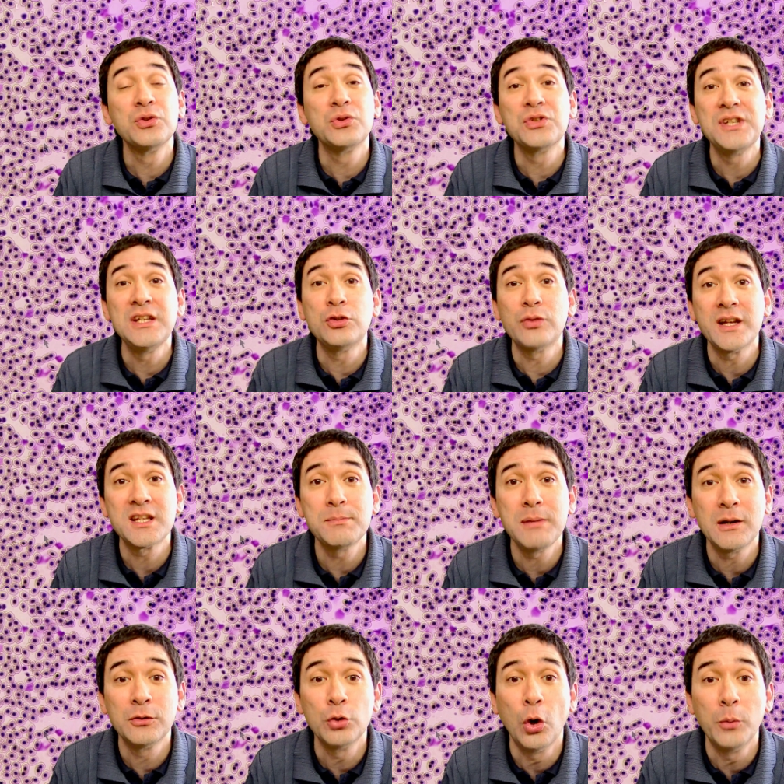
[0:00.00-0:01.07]
to see
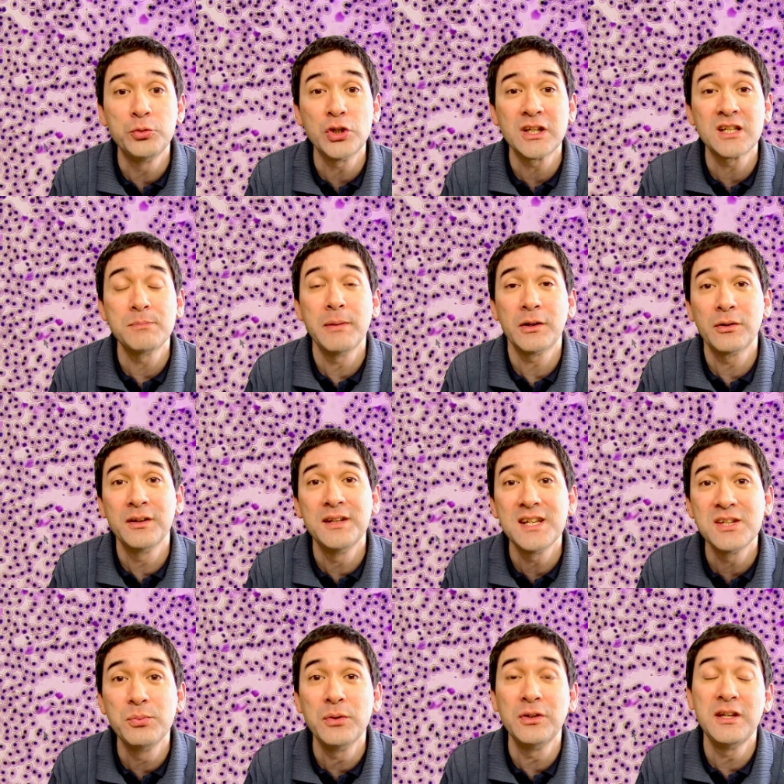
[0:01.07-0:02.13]
transparent objects better. And
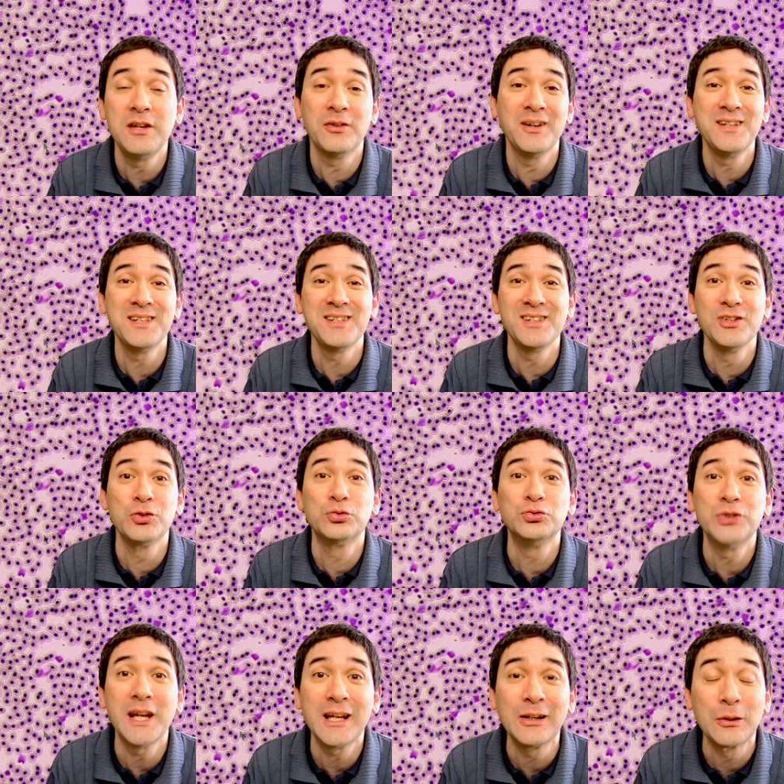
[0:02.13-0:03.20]
this one here is, is in
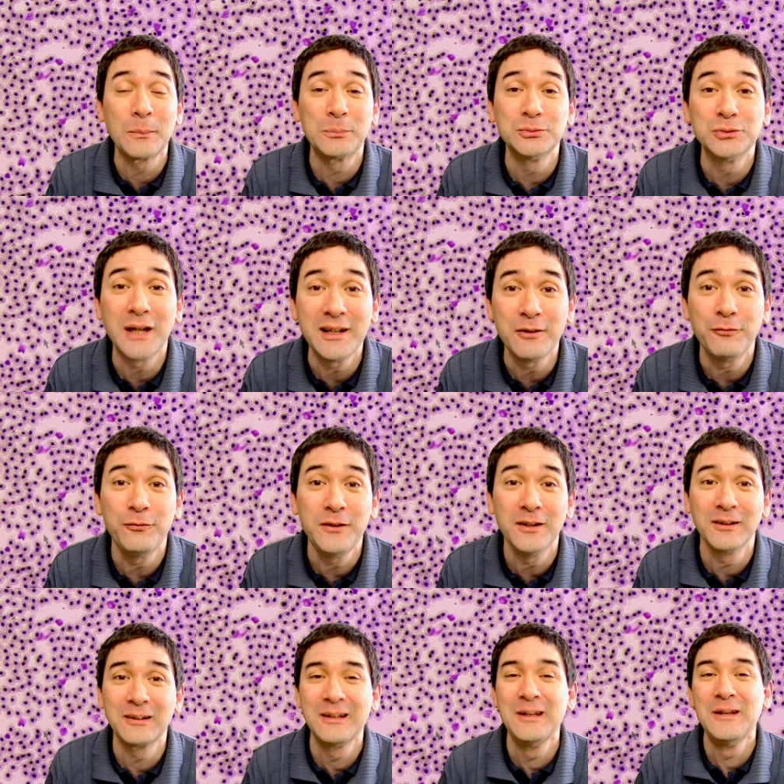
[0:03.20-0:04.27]
regular bright
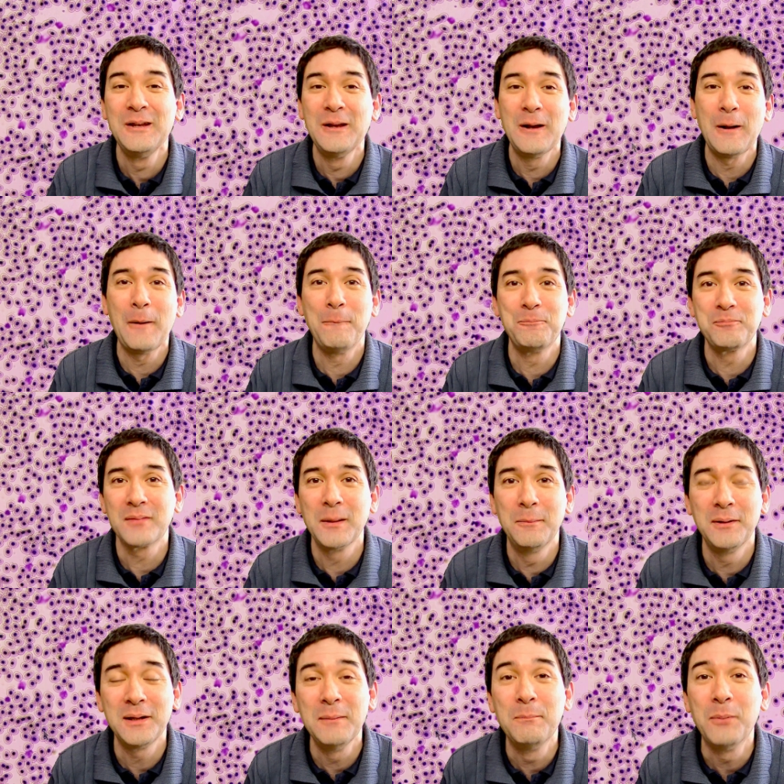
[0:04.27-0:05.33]
field, um,
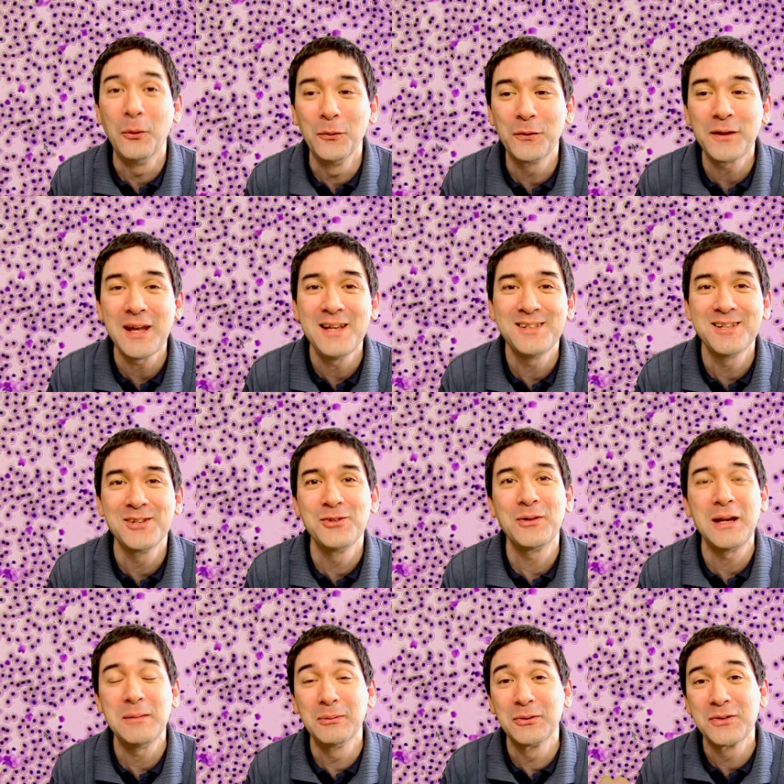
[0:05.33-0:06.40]
but in both cases you're
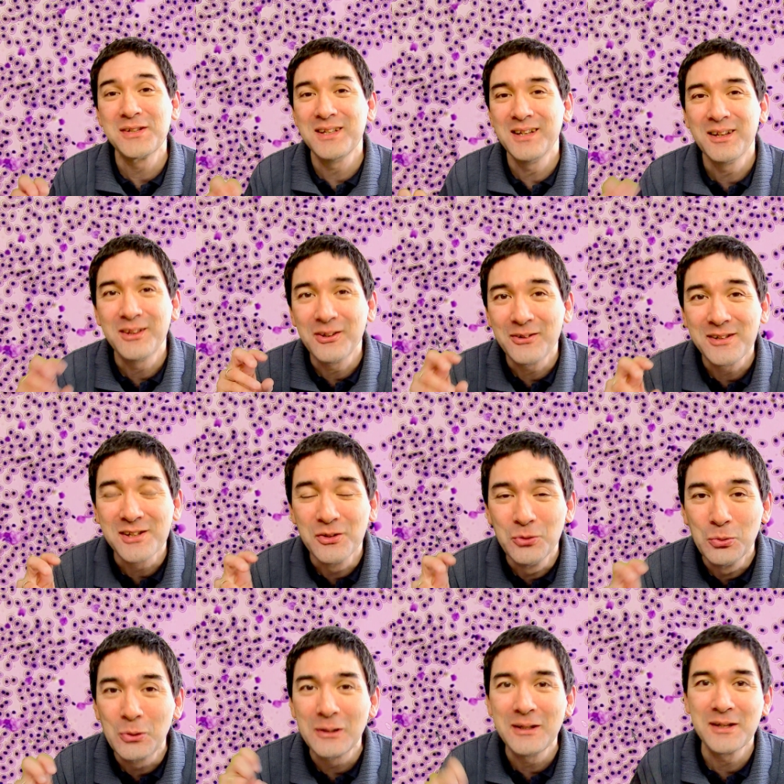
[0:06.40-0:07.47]
able to see that there is a
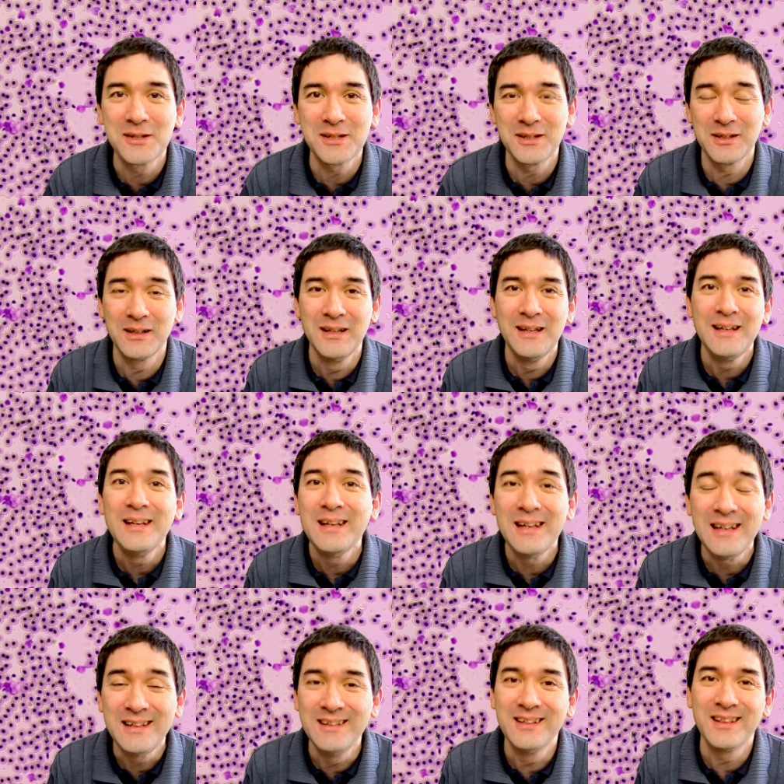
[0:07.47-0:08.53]
nucleus uh,
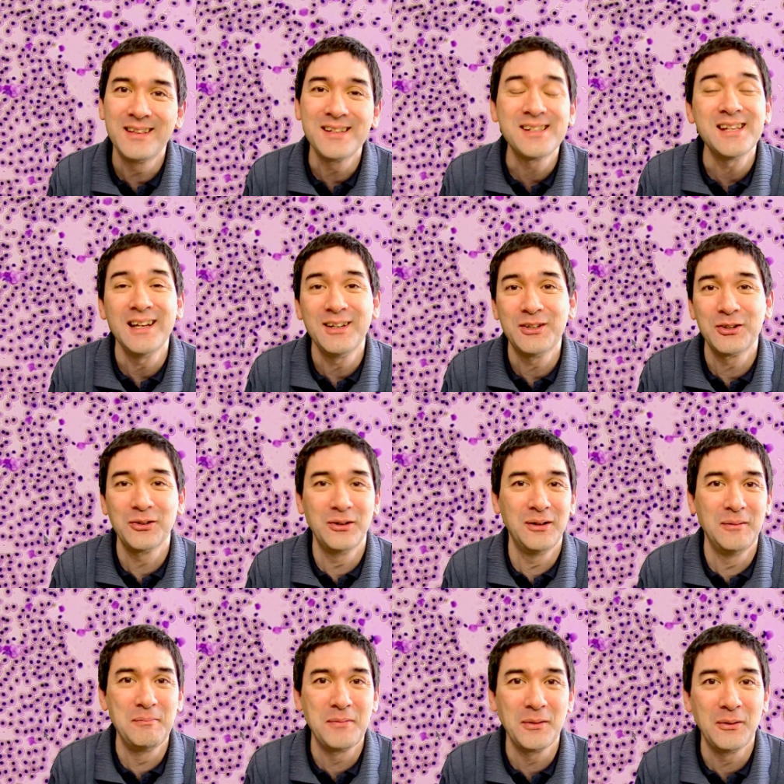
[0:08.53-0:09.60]
in the center
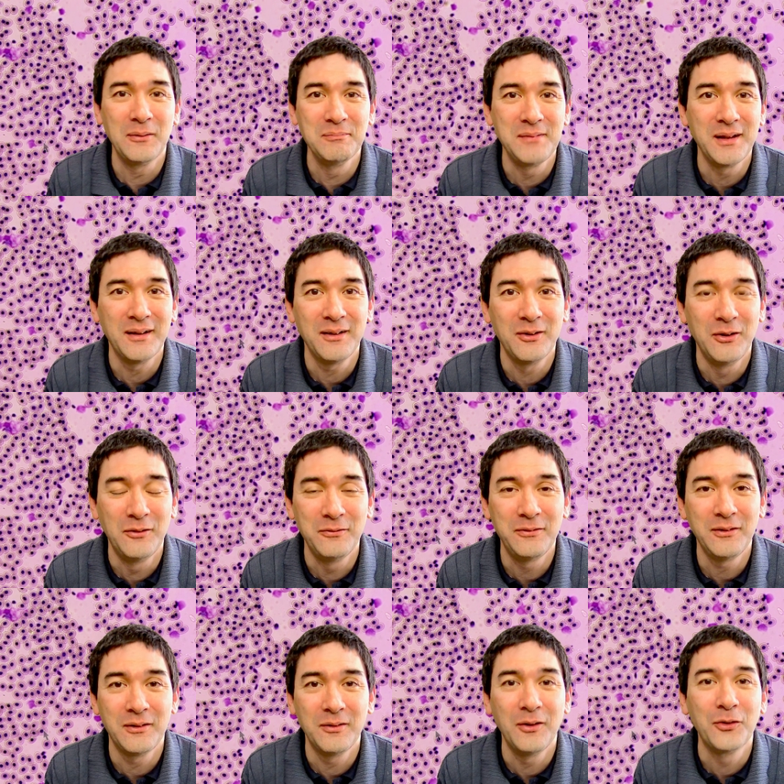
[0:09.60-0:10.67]
um, yeah, of,
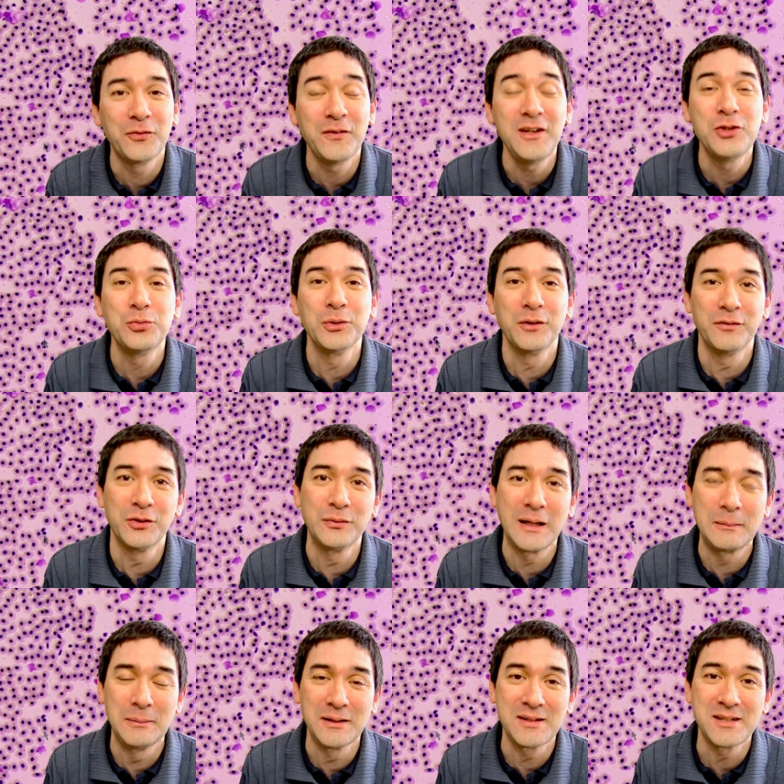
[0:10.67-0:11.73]
uh, of each one of the
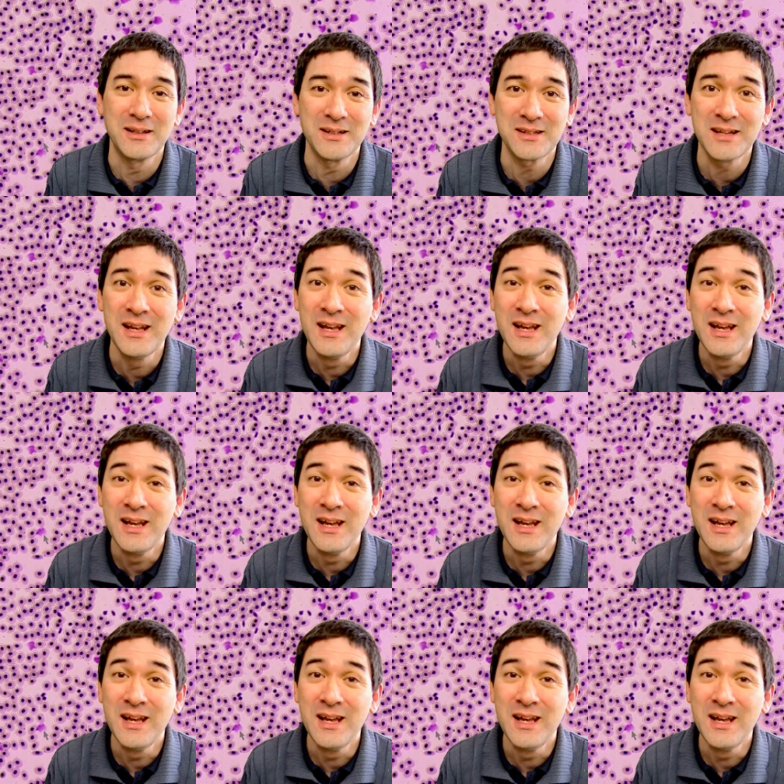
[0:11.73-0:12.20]
red blood cells.